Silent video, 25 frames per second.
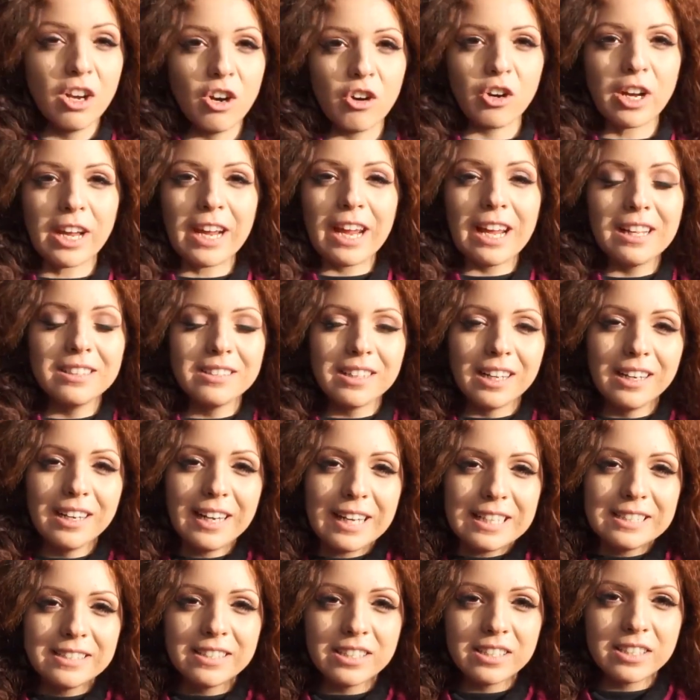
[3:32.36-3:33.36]
Okay, and the
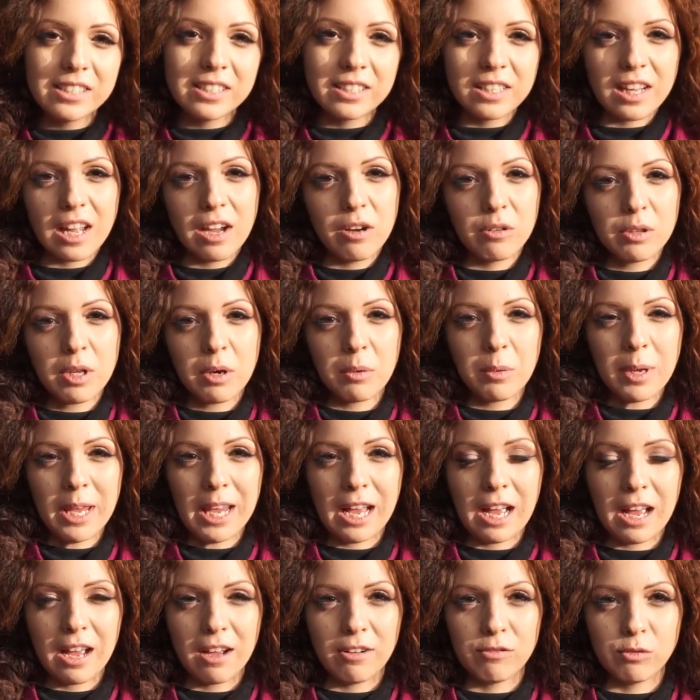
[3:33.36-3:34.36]
latest style that we
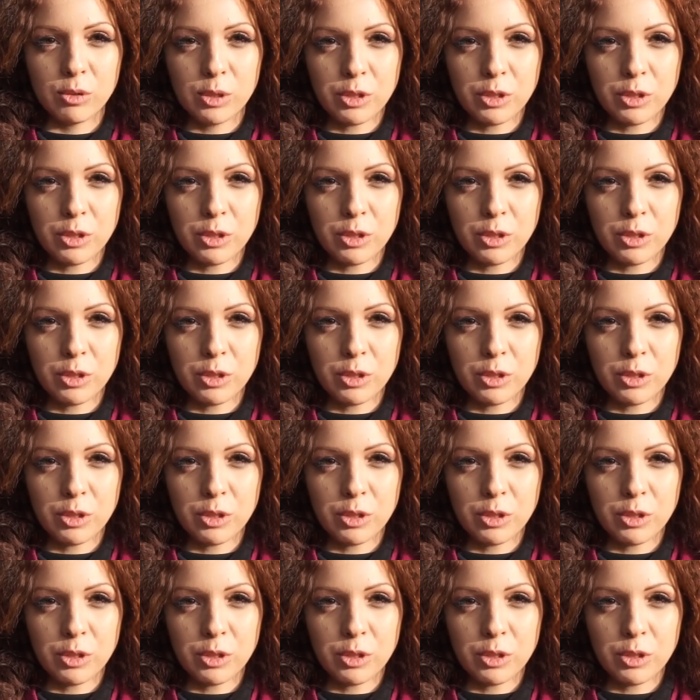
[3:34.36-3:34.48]
have